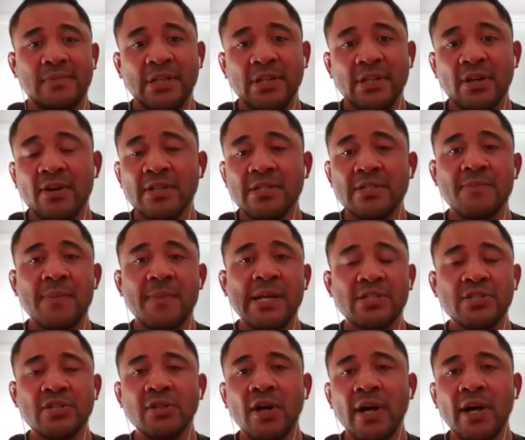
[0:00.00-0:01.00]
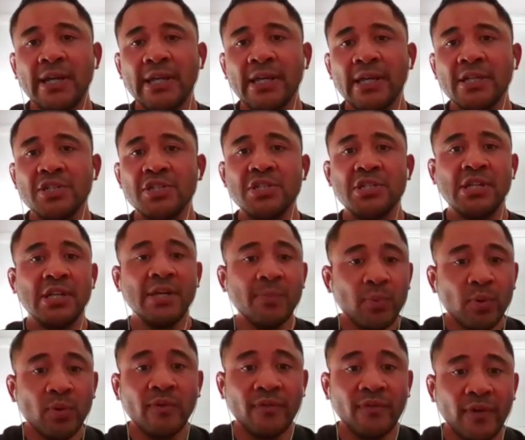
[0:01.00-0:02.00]
It's much like a share
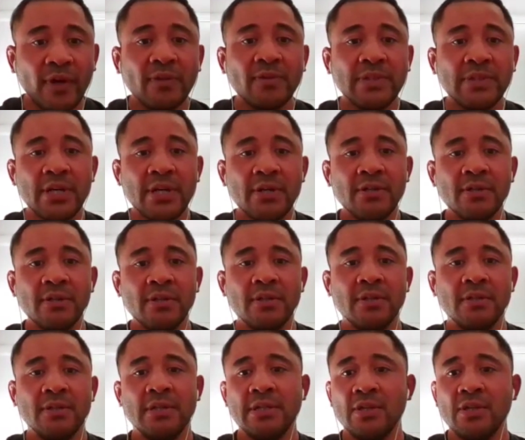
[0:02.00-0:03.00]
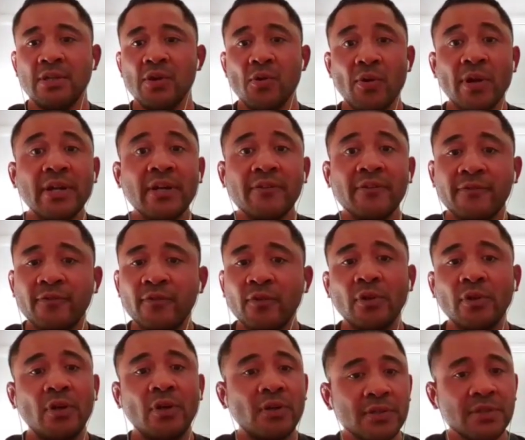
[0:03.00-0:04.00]
portfolio. You're in it for a
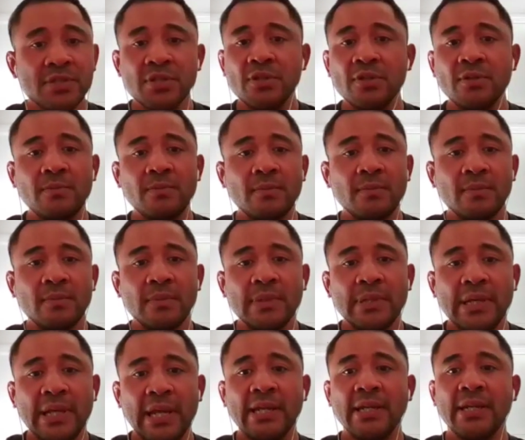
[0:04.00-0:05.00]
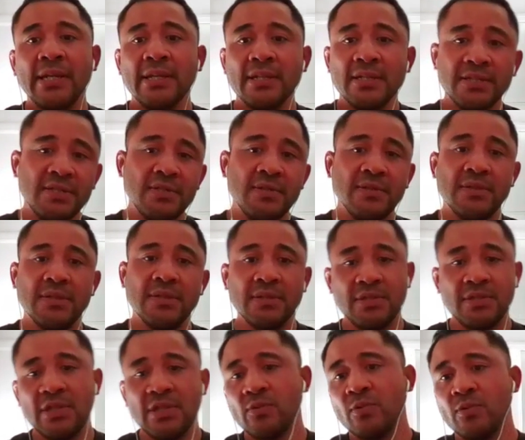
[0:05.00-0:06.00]
long term, and the
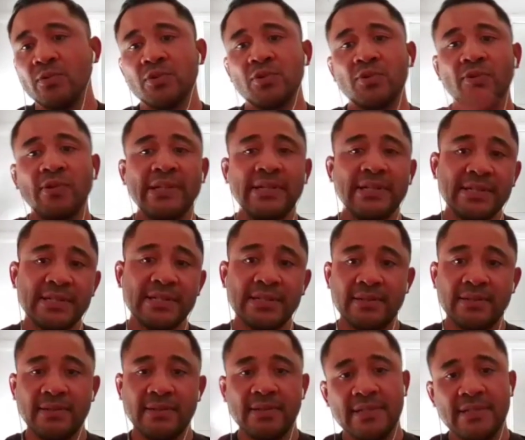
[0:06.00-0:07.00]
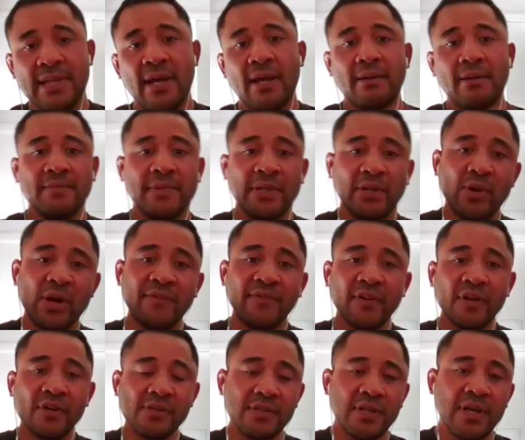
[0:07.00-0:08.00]
general trend is up. The graph
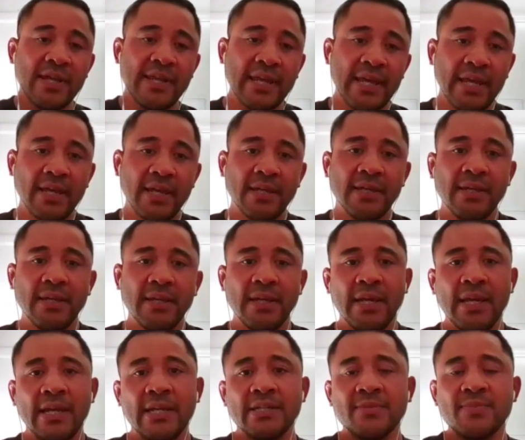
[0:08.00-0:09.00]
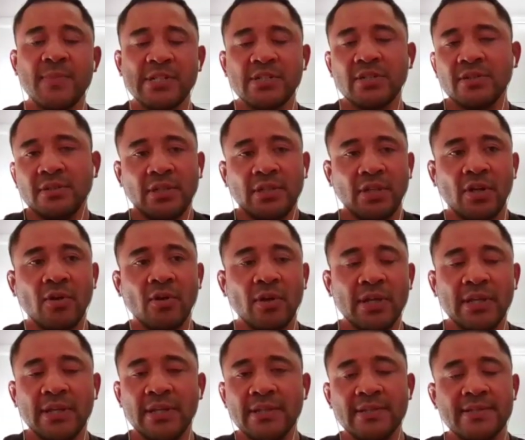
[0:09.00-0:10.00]
goes like that, and it's much and
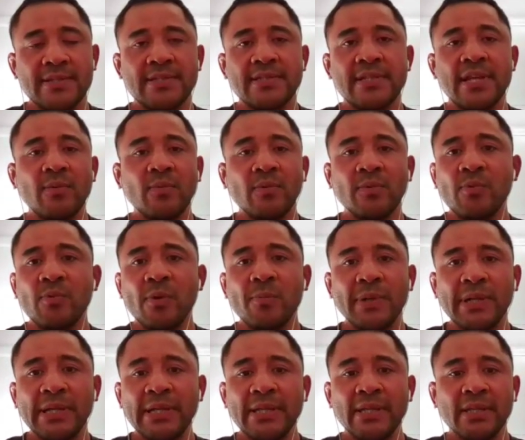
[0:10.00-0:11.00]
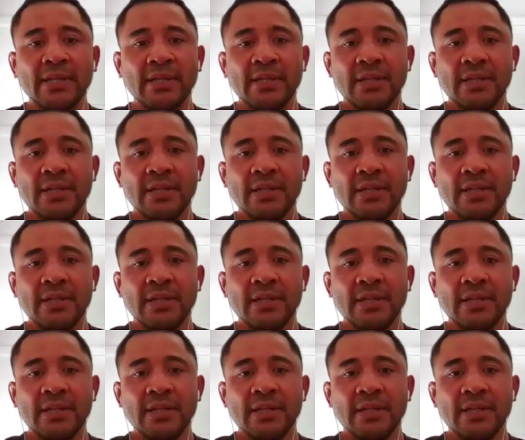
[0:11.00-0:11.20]
it's the same with property.